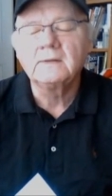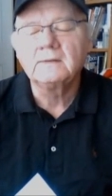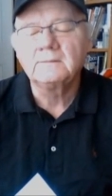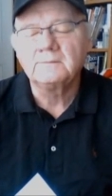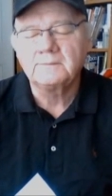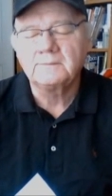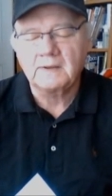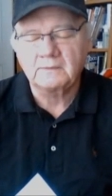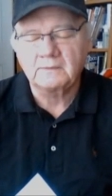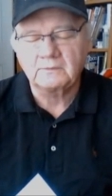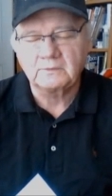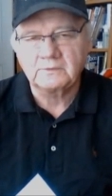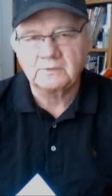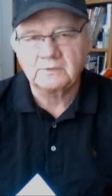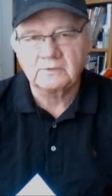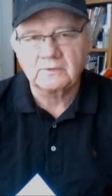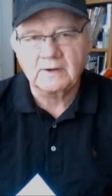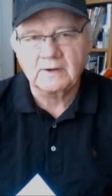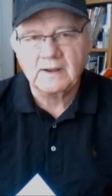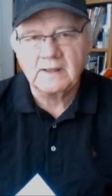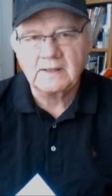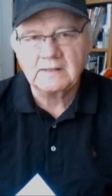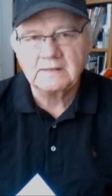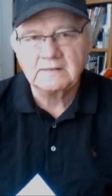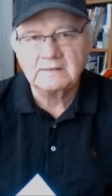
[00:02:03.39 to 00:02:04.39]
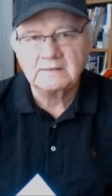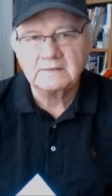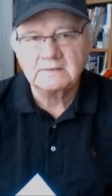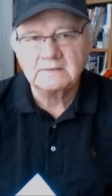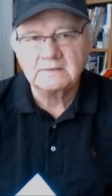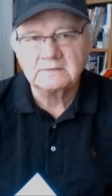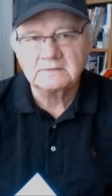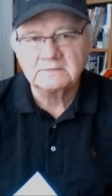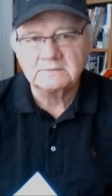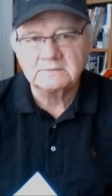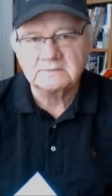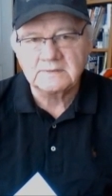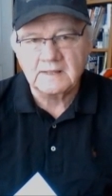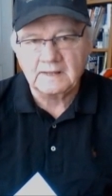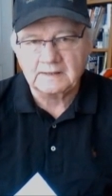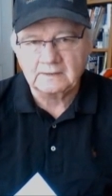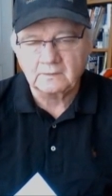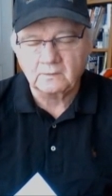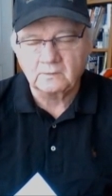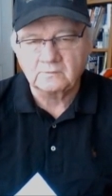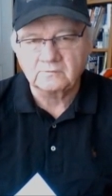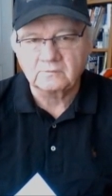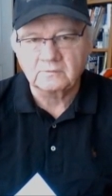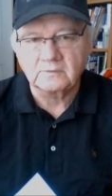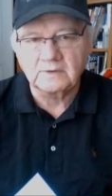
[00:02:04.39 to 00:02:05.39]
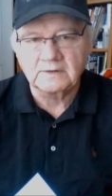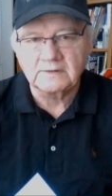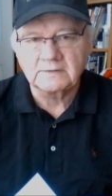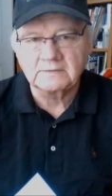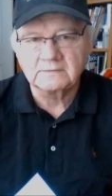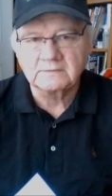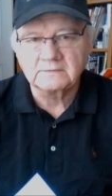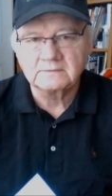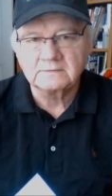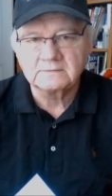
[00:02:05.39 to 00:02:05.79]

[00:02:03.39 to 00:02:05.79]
bet with your head, not over it.